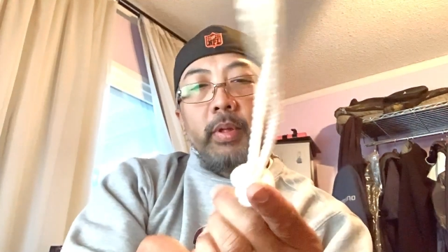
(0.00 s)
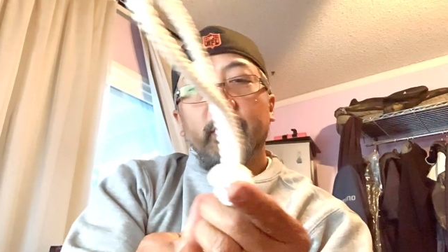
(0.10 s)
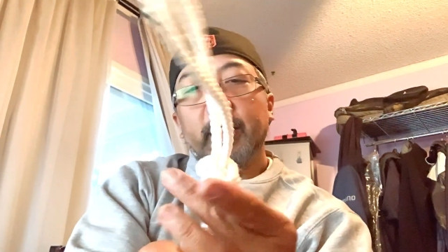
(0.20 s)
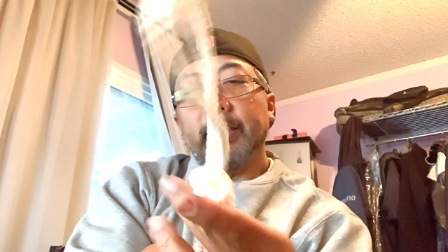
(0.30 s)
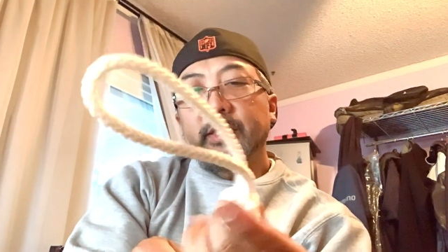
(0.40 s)

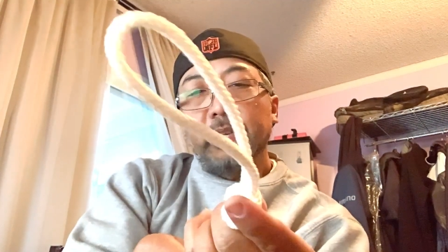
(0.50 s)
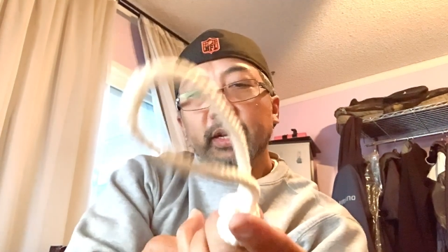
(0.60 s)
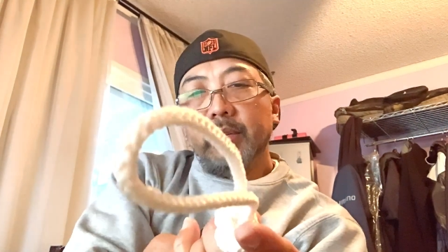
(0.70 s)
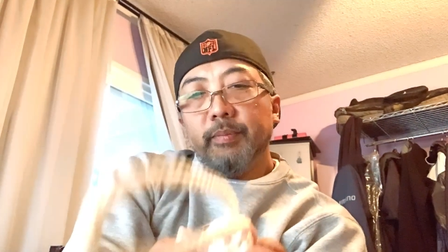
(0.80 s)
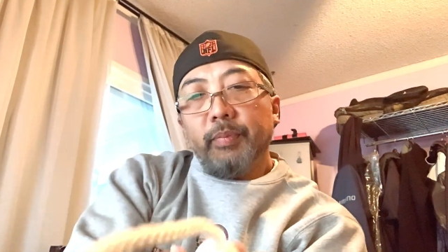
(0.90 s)
that's
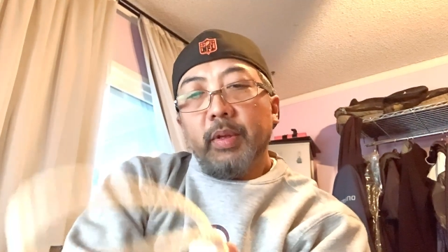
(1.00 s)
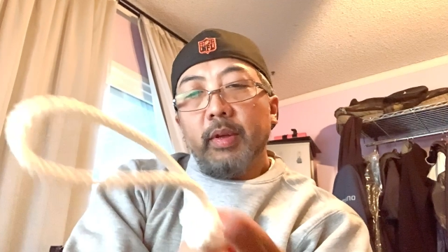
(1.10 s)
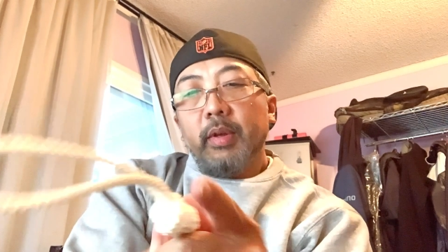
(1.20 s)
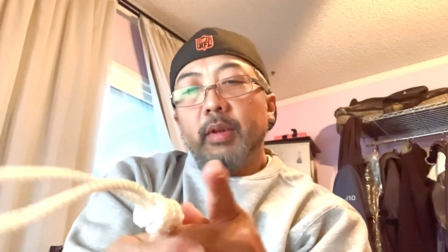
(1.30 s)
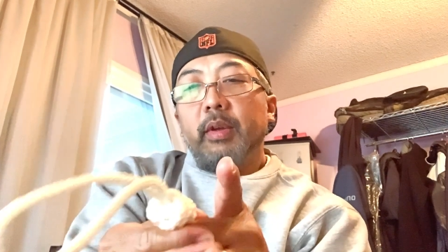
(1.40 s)
it.
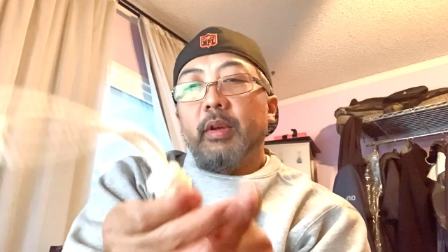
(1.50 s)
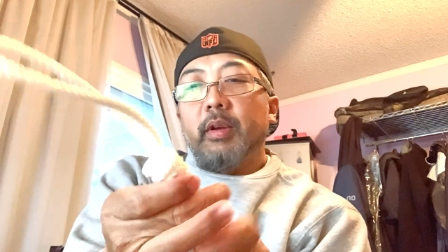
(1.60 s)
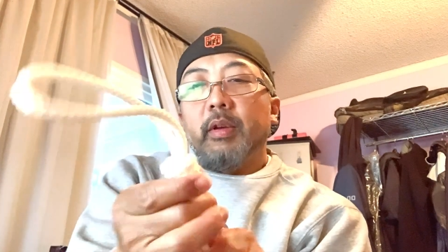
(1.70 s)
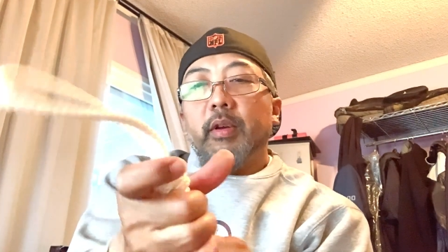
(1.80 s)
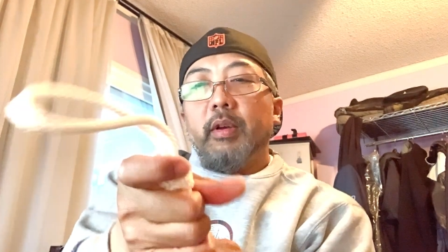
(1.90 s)

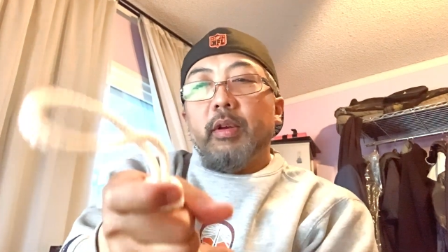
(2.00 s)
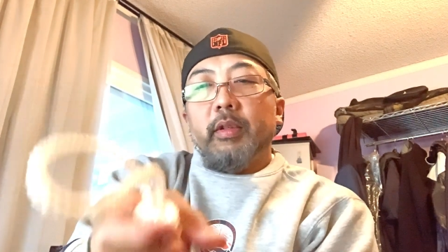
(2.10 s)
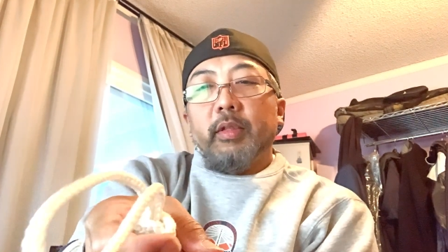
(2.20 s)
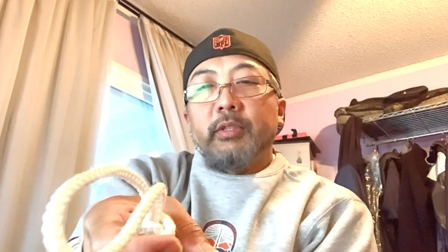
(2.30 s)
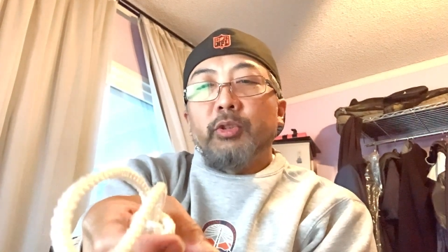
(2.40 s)

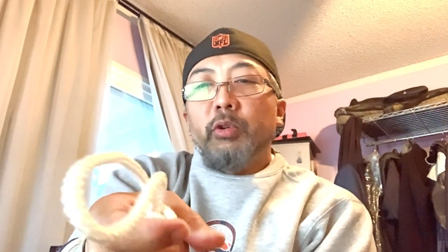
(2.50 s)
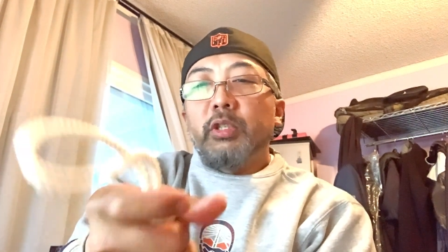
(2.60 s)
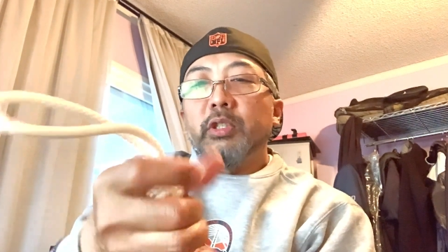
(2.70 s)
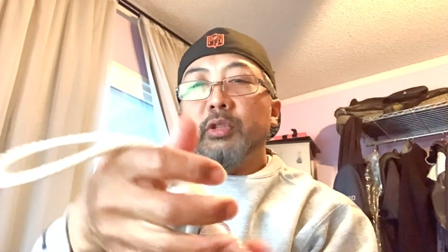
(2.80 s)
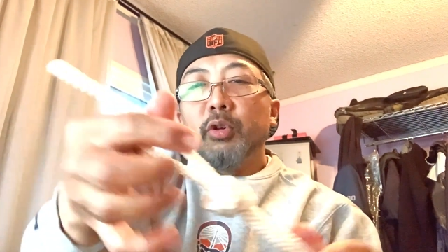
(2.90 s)
The
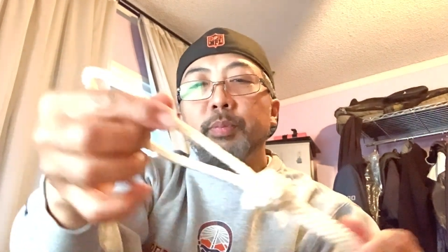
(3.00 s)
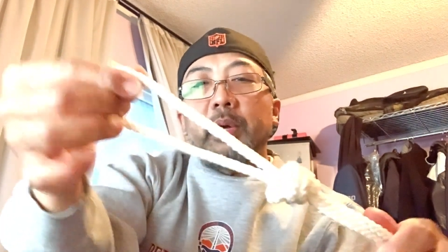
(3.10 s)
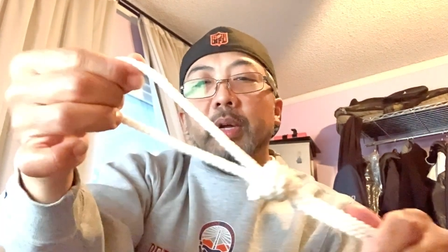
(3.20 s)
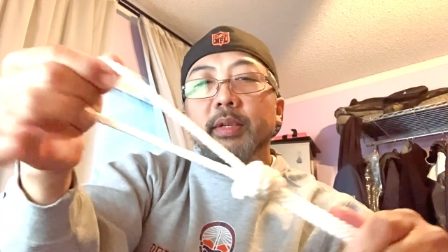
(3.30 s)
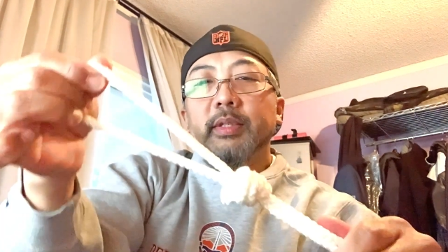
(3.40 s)
surgeon's loop
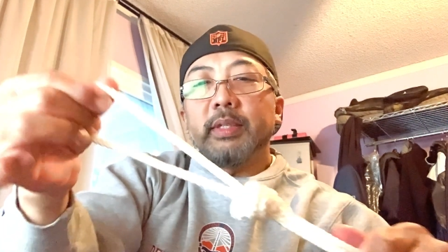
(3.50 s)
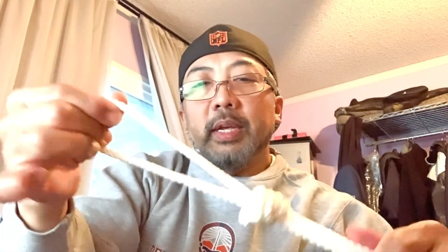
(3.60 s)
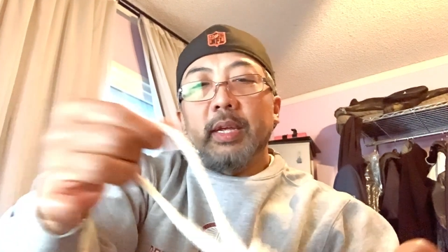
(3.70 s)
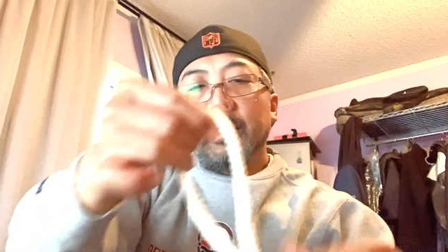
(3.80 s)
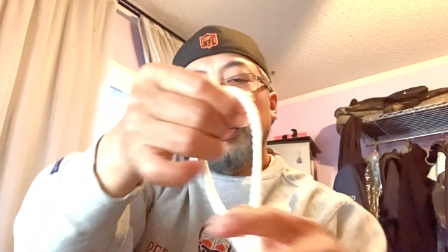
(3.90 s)
knot is
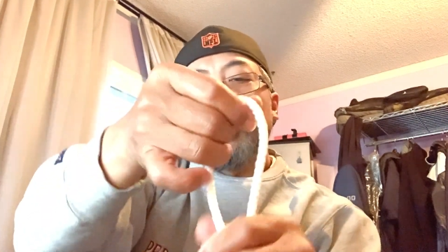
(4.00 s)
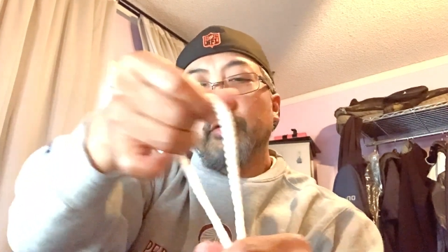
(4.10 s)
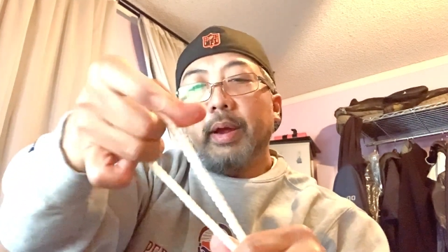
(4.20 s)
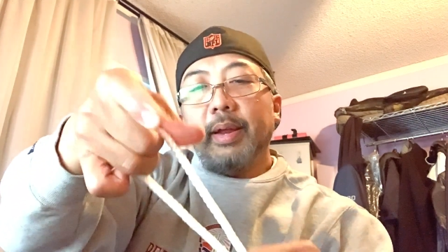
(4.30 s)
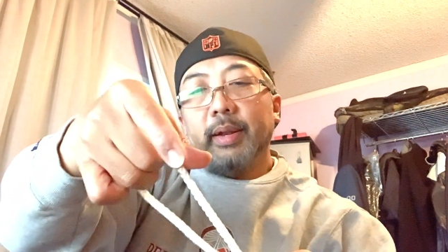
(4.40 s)

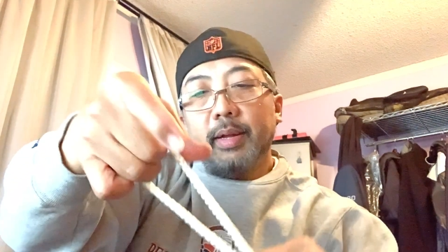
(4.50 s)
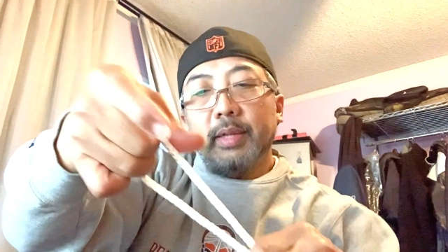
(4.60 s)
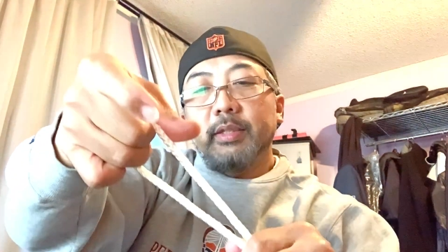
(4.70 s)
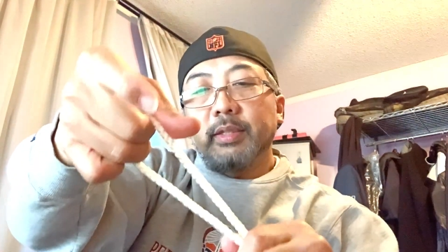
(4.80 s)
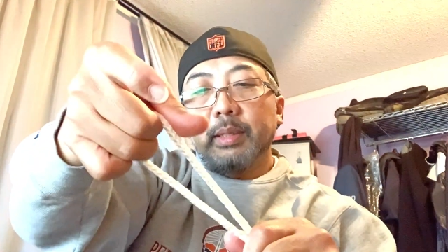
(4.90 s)
great.
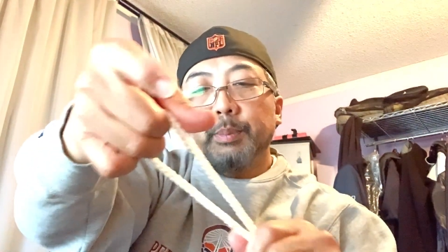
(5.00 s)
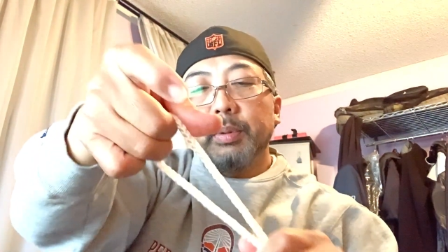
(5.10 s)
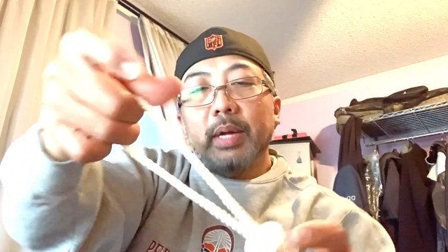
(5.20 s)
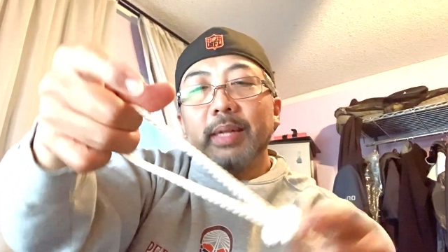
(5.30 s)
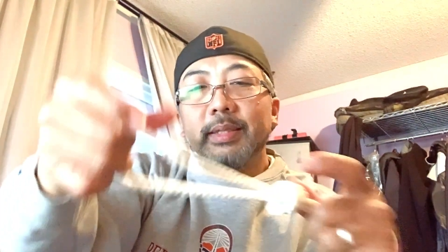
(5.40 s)
It's a simple
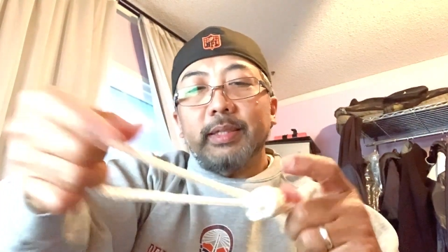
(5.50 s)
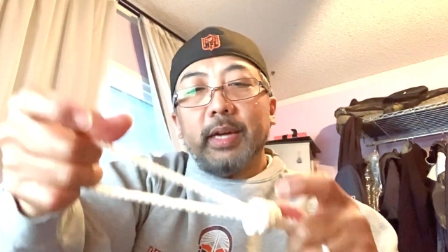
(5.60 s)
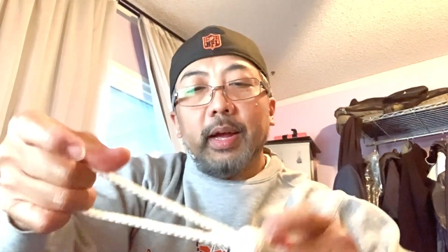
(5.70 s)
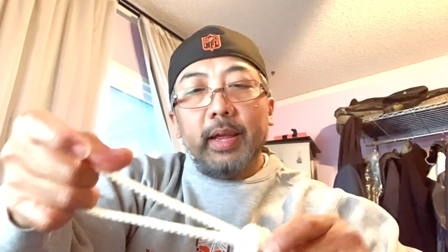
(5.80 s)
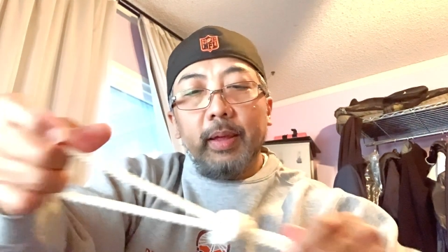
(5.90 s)
knot to
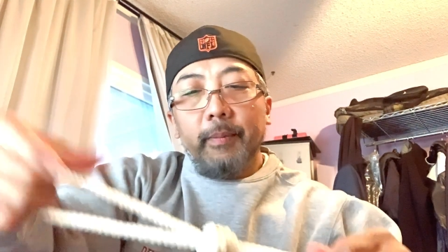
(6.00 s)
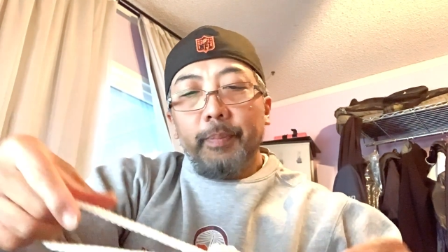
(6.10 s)
tie.